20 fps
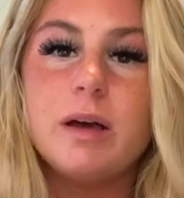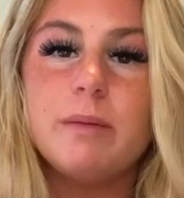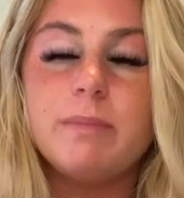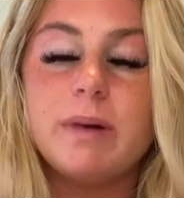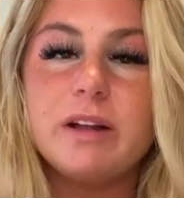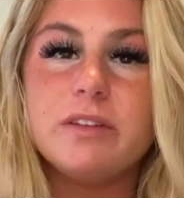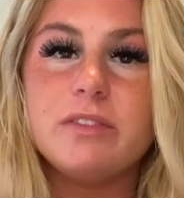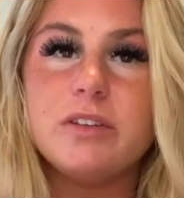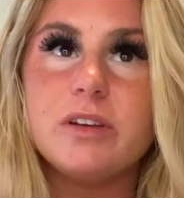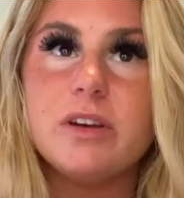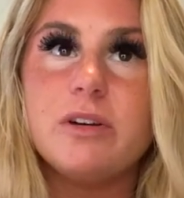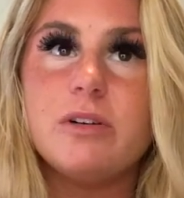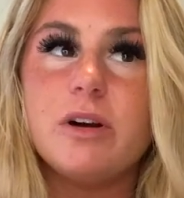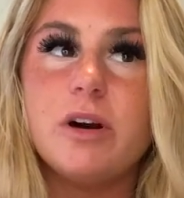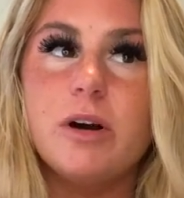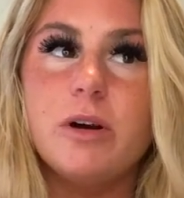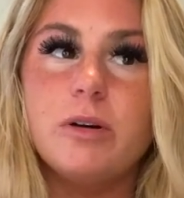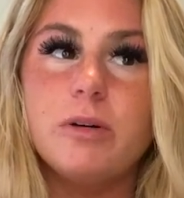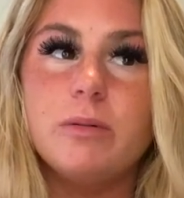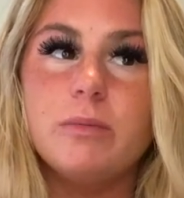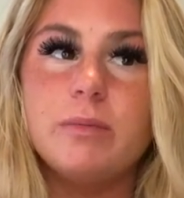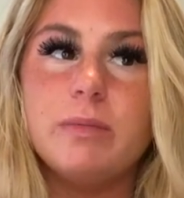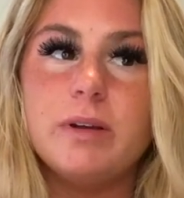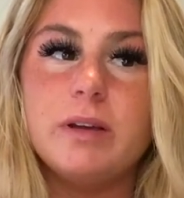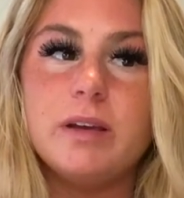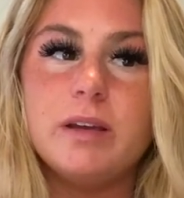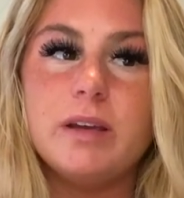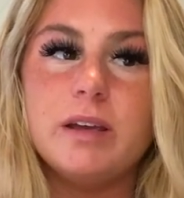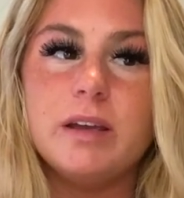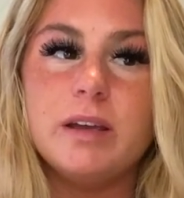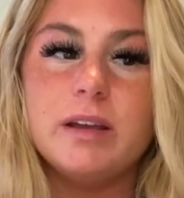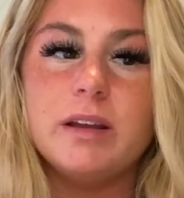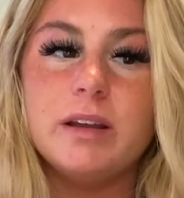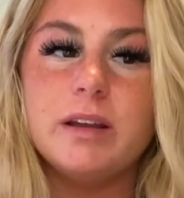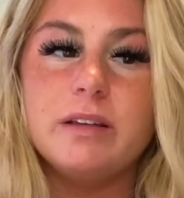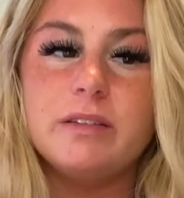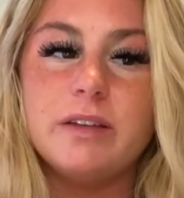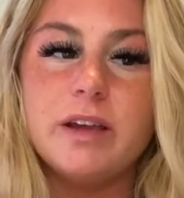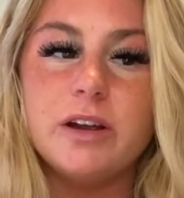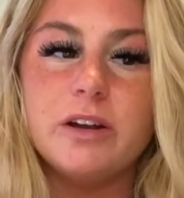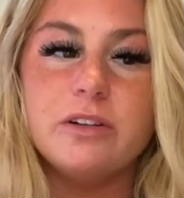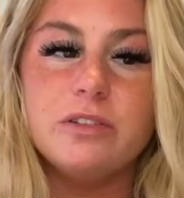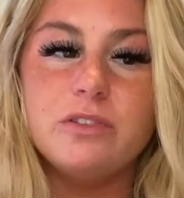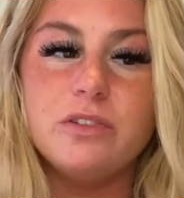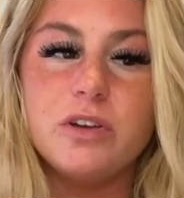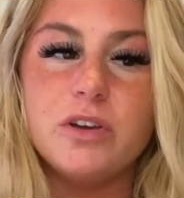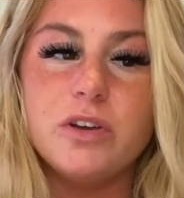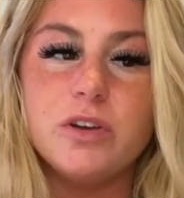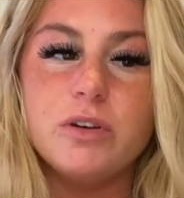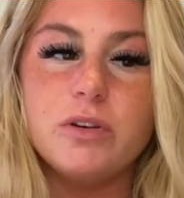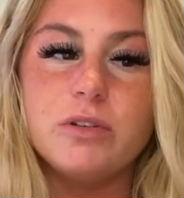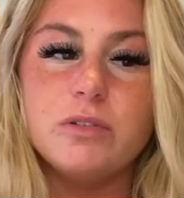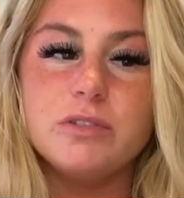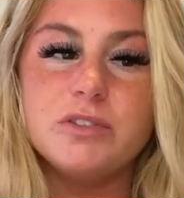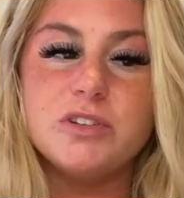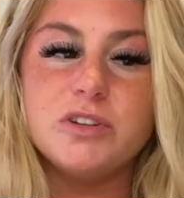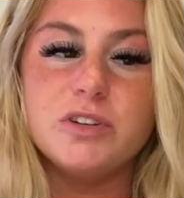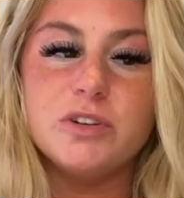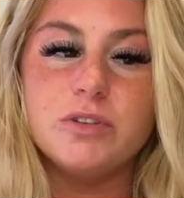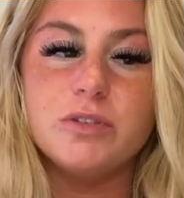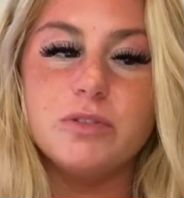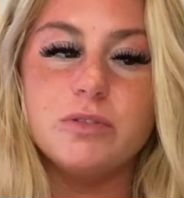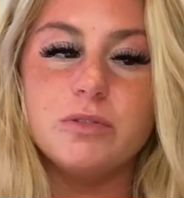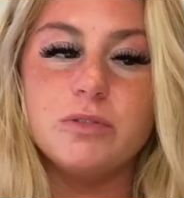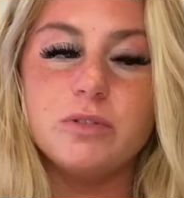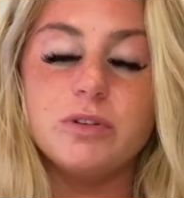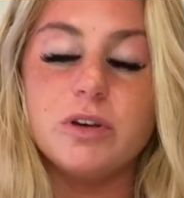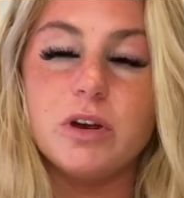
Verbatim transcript: About to go home in a day or two to